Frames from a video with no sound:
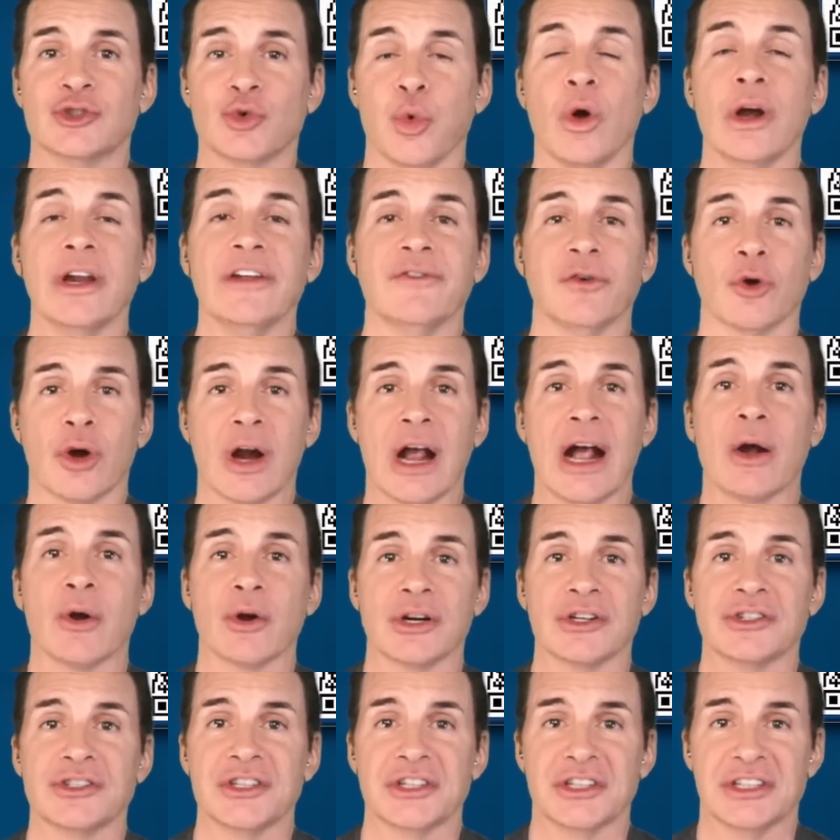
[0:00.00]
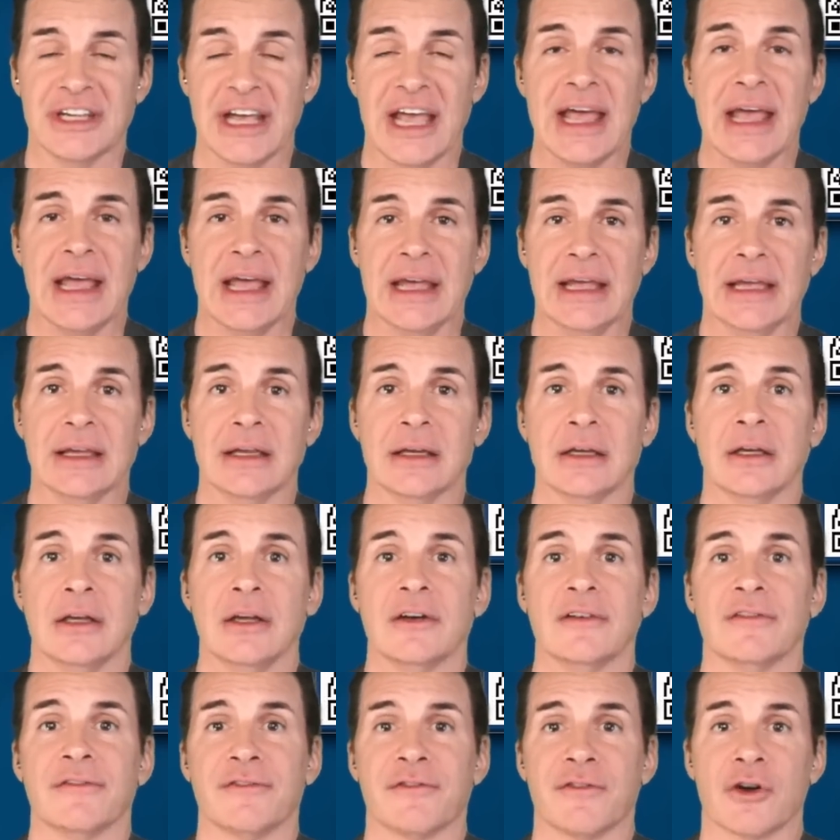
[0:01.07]
24 hours a day
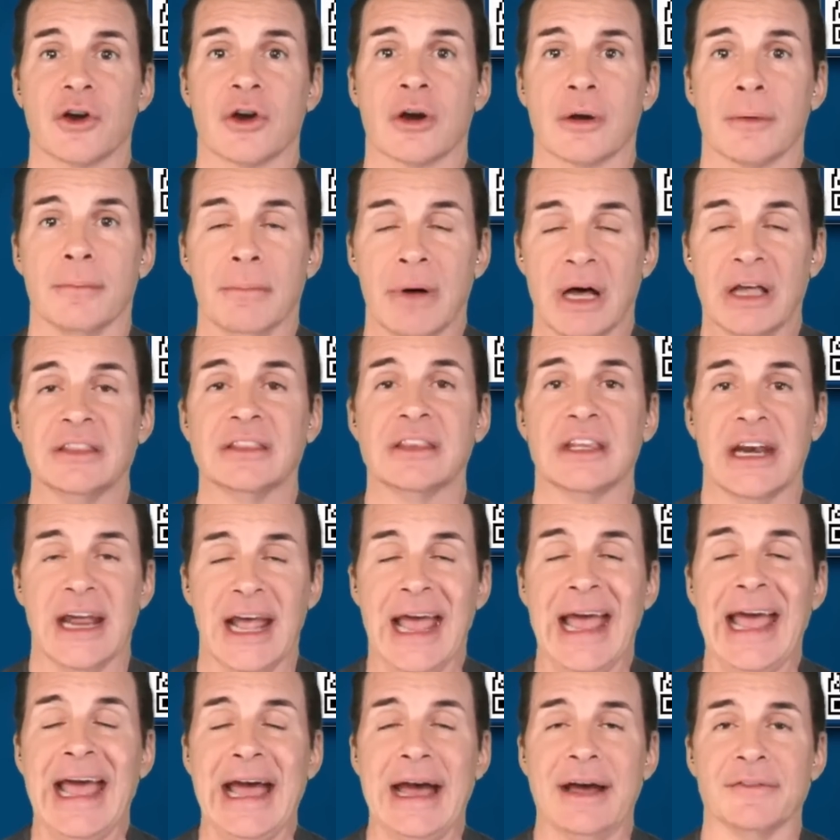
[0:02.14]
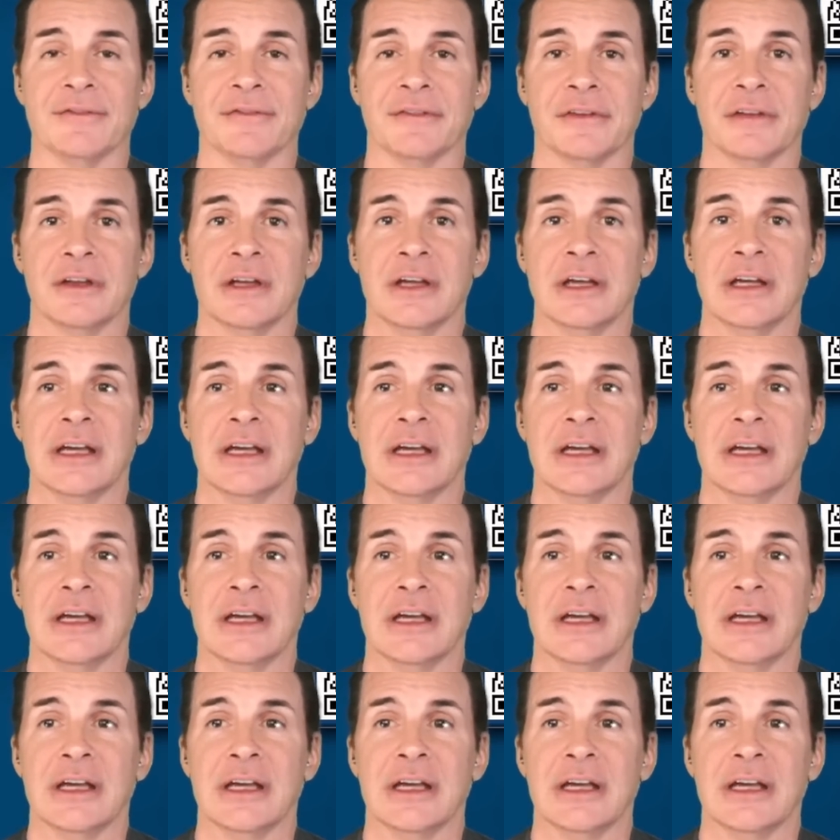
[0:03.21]
for a month and a half